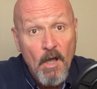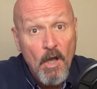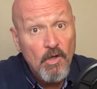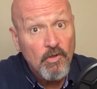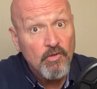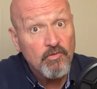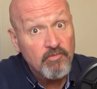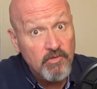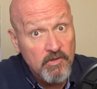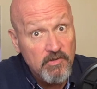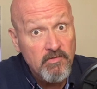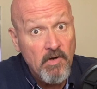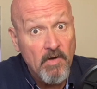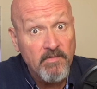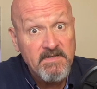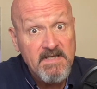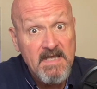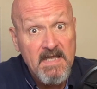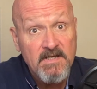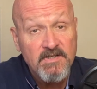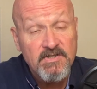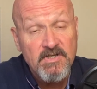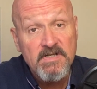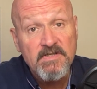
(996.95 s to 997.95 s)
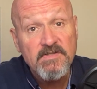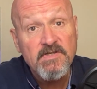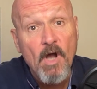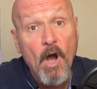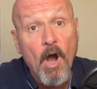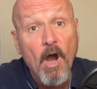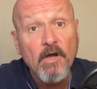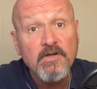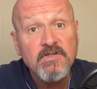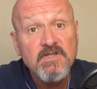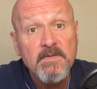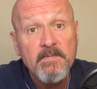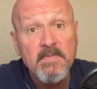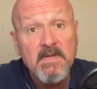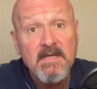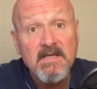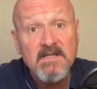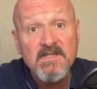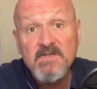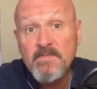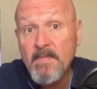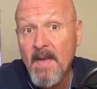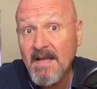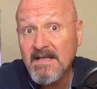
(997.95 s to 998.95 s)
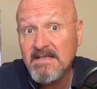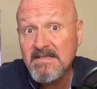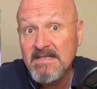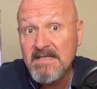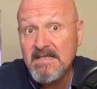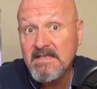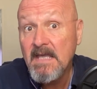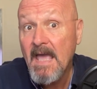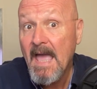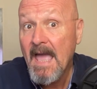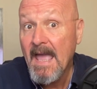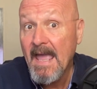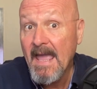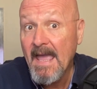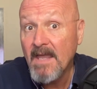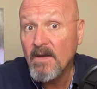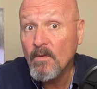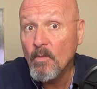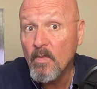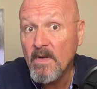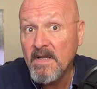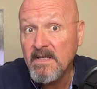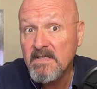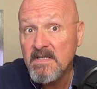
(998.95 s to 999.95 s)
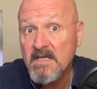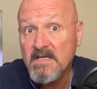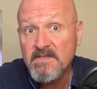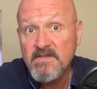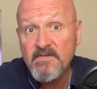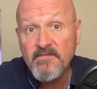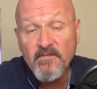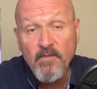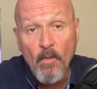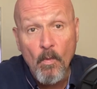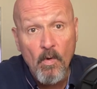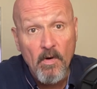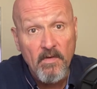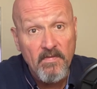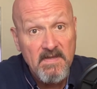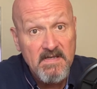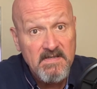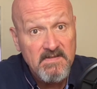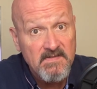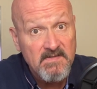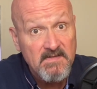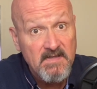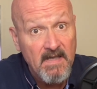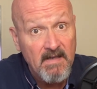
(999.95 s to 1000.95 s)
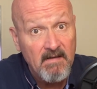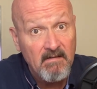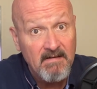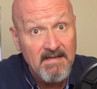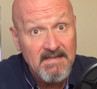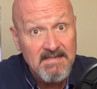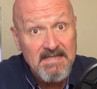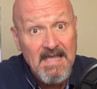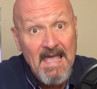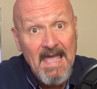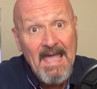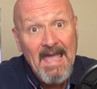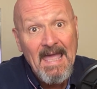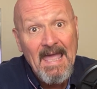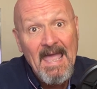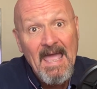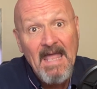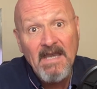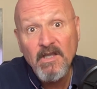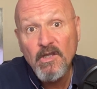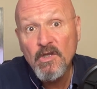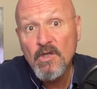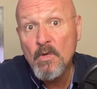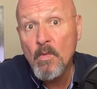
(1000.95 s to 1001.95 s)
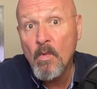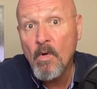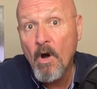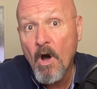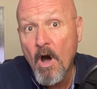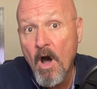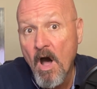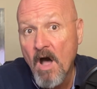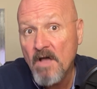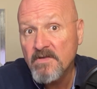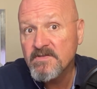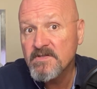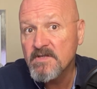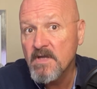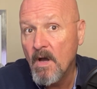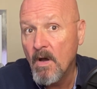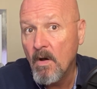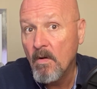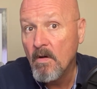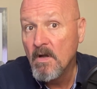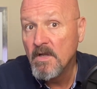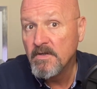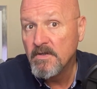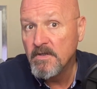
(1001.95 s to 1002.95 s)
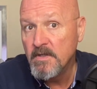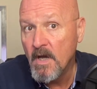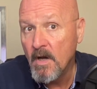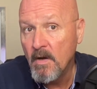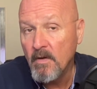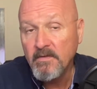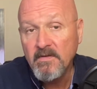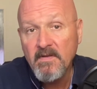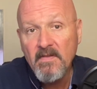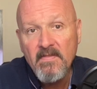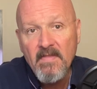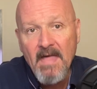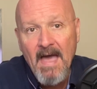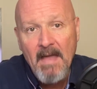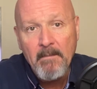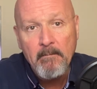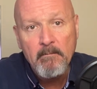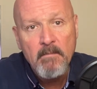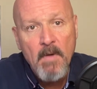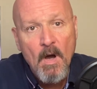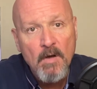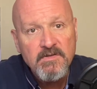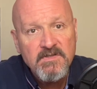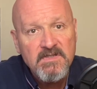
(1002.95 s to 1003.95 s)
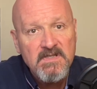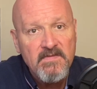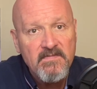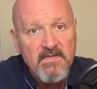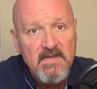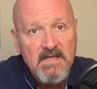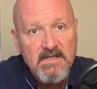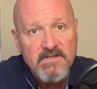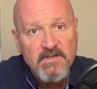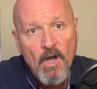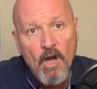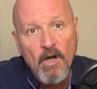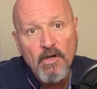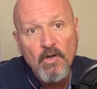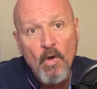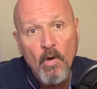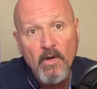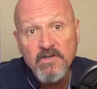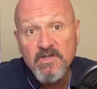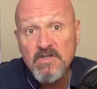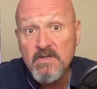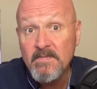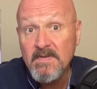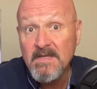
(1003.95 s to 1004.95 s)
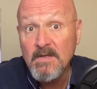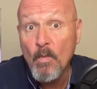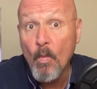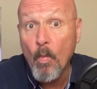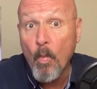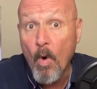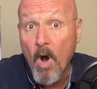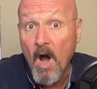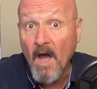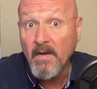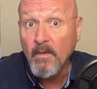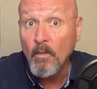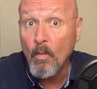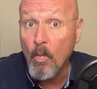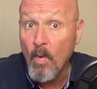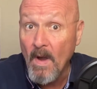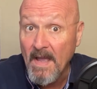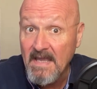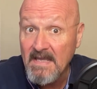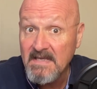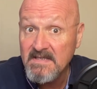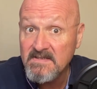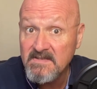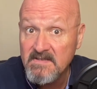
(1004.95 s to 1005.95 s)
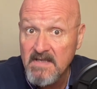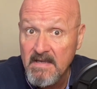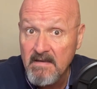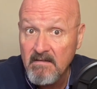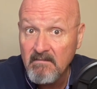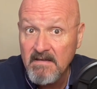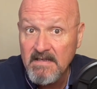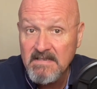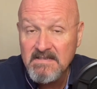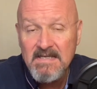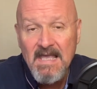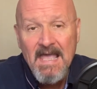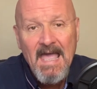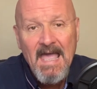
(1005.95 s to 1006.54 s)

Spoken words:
Crew rotations are to be expected and witnessed for these sailings, and you will also note that most of these are going to be one-way sailings